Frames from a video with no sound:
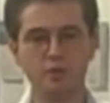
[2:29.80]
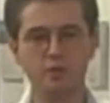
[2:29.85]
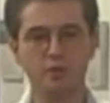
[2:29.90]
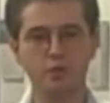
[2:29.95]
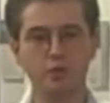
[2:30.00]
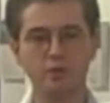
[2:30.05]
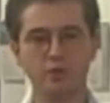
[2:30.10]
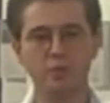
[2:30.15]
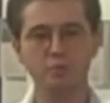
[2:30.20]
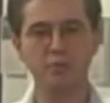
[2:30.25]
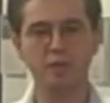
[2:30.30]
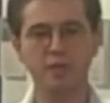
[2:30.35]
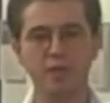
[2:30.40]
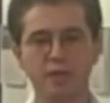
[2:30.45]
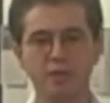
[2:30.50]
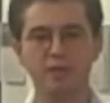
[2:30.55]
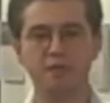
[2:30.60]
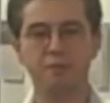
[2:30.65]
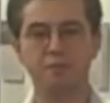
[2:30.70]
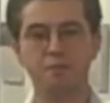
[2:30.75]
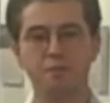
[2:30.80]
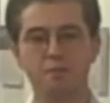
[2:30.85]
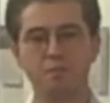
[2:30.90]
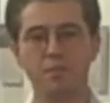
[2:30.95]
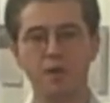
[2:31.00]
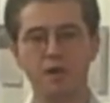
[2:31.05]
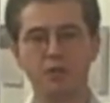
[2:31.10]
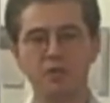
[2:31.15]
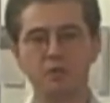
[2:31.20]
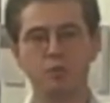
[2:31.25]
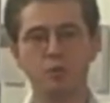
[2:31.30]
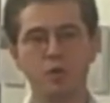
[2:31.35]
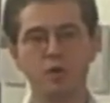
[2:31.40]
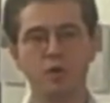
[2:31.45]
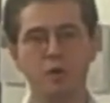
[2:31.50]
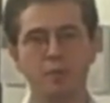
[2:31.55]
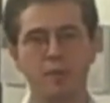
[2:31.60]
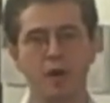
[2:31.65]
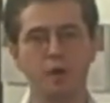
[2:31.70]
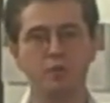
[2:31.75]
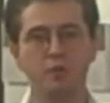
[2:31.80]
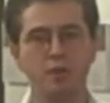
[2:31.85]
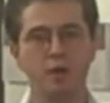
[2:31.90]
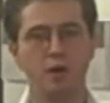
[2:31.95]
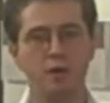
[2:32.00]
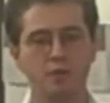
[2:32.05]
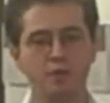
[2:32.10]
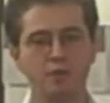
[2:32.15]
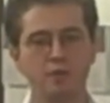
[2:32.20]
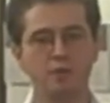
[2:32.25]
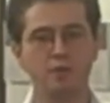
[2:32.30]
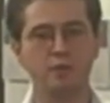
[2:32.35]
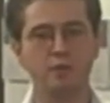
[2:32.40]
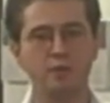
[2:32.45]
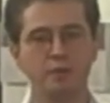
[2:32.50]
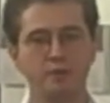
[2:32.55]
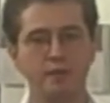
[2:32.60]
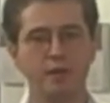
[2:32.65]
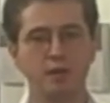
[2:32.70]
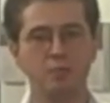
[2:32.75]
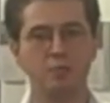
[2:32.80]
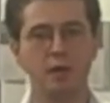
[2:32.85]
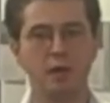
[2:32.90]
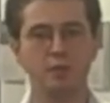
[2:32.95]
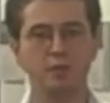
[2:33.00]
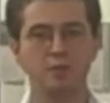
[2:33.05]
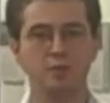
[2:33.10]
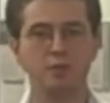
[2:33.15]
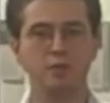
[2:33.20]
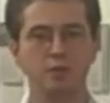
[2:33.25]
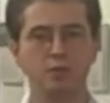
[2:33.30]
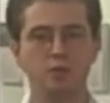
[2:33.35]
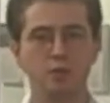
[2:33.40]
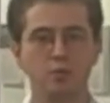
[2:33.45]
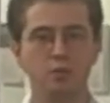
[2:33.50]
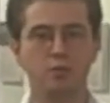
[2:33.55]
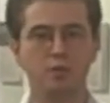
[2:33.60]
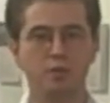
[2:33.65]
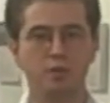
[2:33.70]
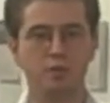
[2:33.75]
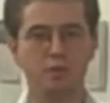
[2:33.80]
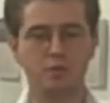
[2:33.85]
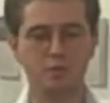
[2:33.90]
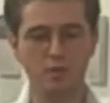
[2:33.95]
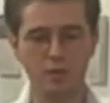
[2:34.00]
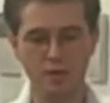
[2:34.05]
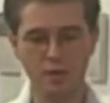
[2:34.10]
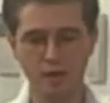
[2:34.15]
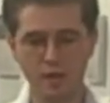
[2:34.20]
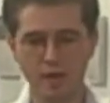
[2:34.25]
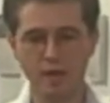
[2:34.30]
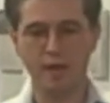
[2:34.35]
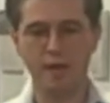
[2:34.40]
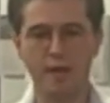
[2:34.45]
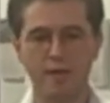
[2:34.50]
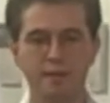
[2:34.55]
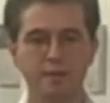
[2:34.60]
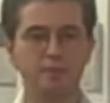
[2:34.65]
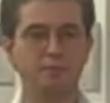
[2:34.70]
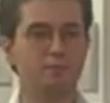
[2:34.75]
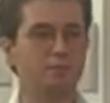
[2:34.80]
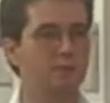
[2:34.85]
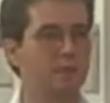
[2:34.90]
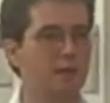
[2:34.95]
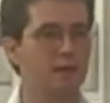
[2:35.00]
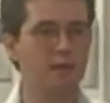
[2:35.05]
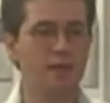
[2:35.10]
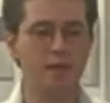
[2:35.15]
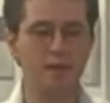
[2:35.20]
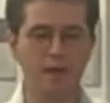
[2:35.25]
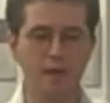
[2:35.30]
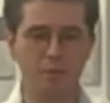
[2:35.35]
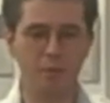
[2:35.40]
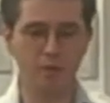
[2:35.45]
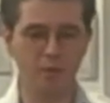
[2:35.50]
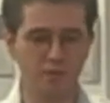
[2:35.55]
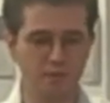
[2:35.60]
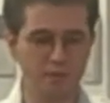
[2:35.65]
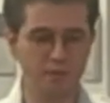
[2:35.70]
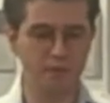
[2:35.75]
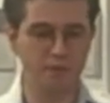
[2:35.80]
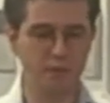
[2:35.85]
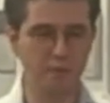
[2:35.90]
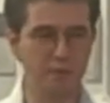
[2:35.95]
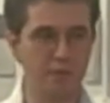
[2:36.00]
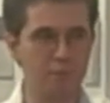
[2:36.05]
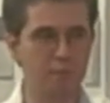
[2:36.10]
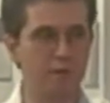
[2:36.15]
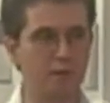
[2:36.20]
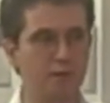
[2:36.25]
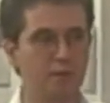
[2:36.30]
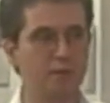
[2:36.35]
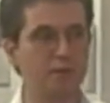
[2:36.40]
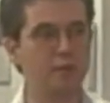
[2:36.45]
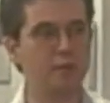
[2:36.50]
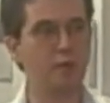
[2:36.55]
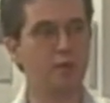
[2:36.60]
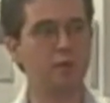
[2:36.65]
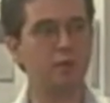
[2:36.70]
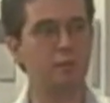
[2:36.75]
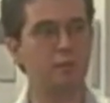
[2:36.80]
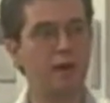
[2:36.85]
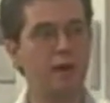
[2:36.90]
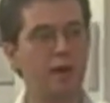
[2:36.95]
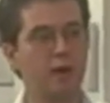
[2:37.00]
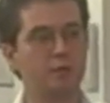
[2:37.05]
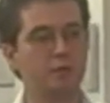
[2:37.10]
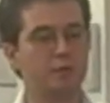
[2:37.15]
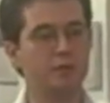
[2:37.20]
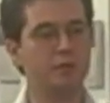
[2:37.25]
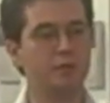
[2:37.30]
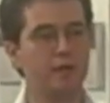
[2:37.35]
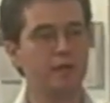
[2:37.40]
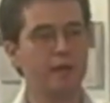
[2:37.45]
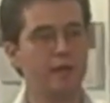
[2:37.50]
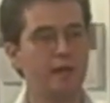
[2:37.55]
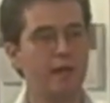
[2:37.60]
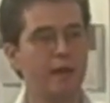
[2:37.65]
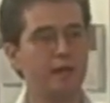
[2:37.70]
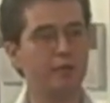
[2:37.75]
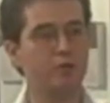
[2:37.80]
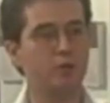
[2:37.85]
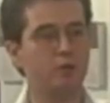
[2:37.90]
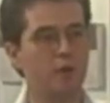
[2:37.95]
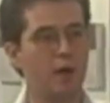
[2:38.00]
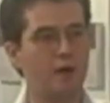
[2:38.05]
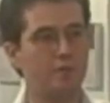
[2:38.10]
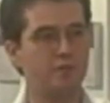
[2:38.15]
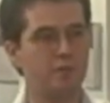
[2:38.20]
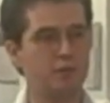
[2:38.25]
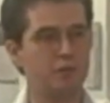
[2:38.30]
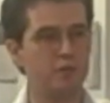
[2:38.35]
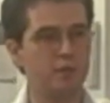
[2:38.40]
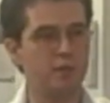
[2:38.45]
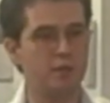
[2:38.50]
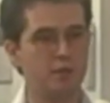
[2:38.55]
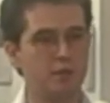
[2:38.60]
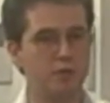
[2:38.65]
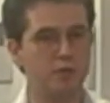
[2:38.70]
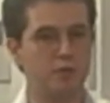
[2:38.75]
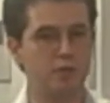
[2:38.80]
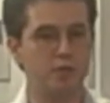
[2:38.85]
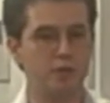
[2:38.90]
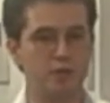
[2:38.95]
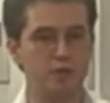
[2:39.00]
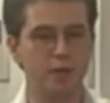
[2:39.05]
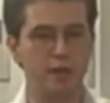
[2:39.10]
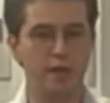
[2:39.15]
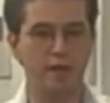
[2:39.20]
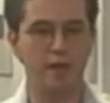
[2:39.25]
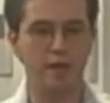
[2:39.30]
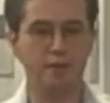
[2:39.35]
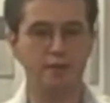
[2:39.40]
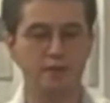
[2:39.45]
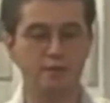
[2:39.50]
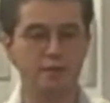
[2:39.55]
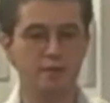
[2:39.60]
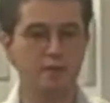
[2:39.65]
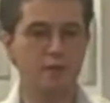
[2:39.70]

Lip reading: social media is much more about culture than about the tools. And a couple of people talk about ethnographic research and